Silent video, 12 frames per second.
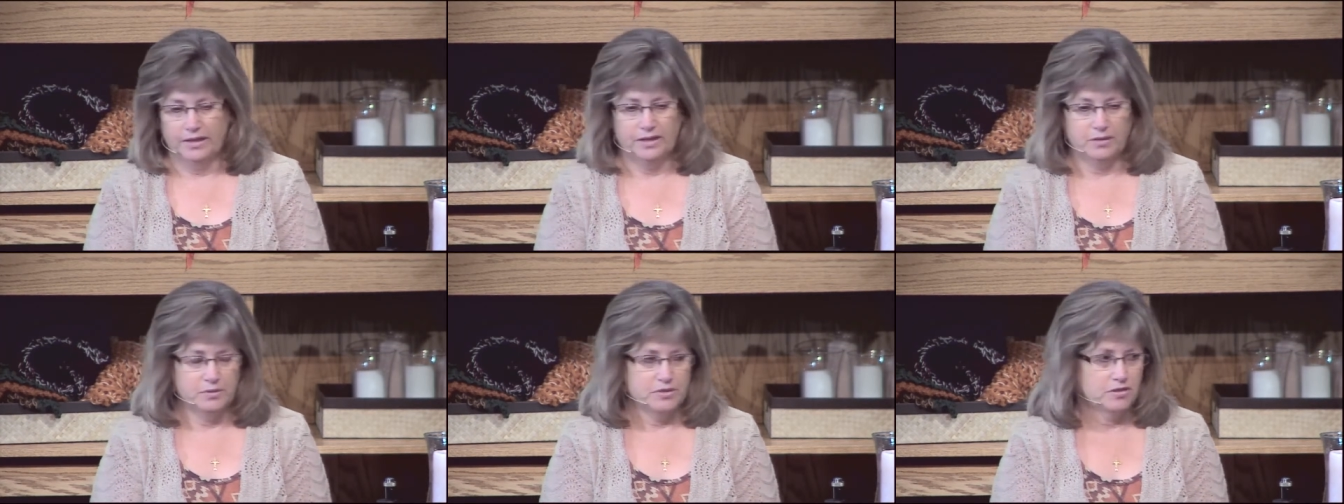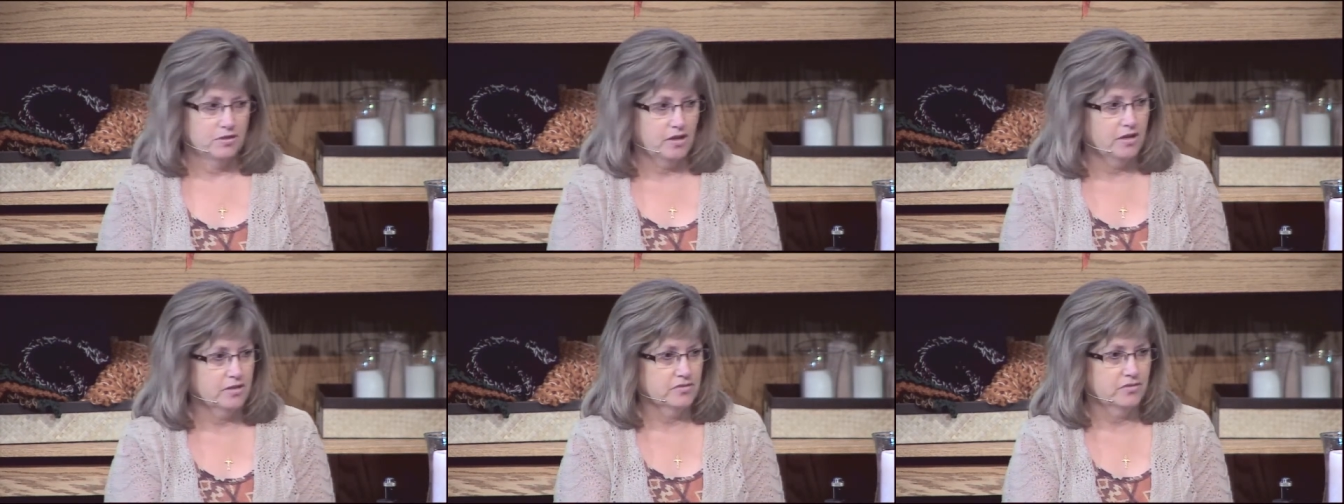It was her
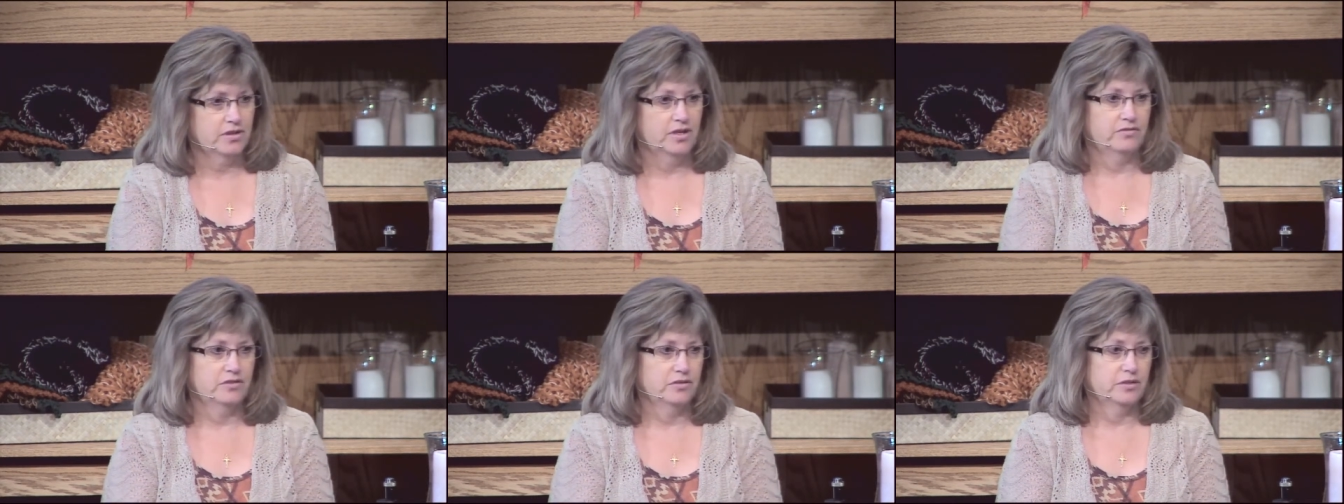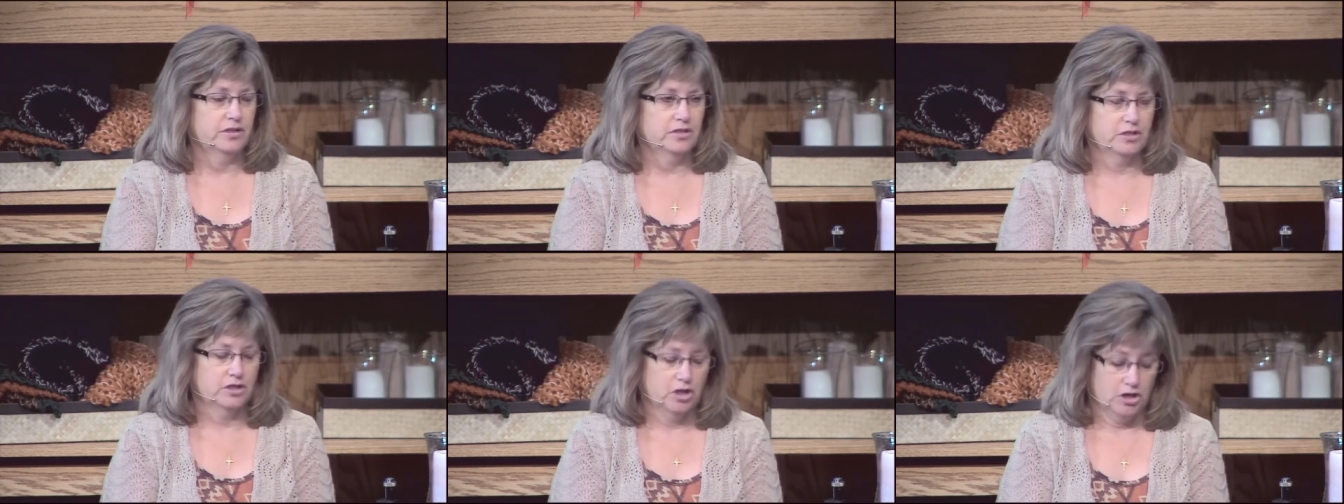Locks of Love
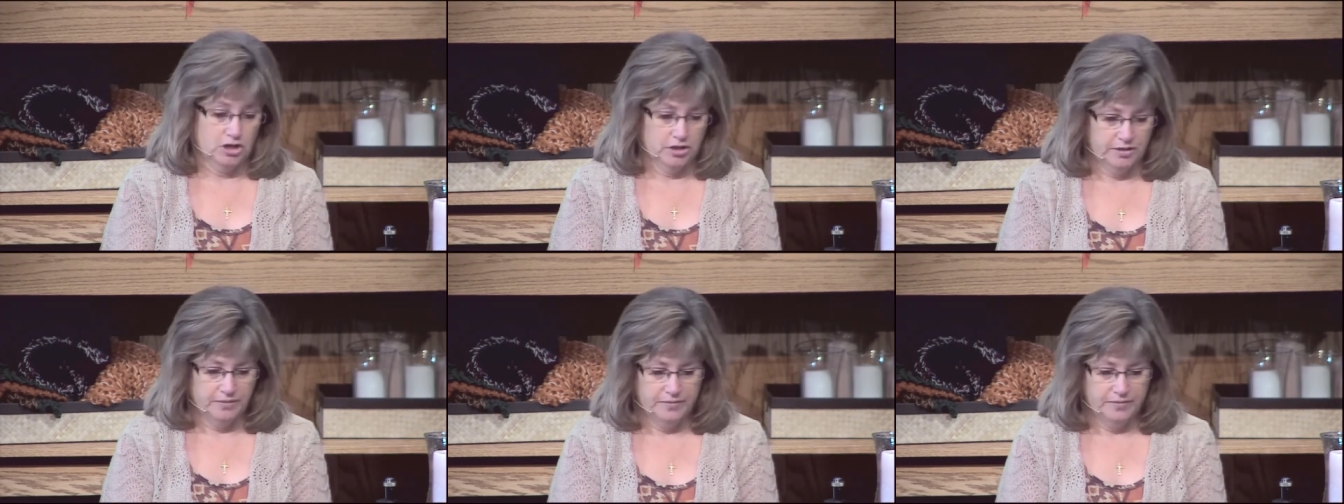donation card.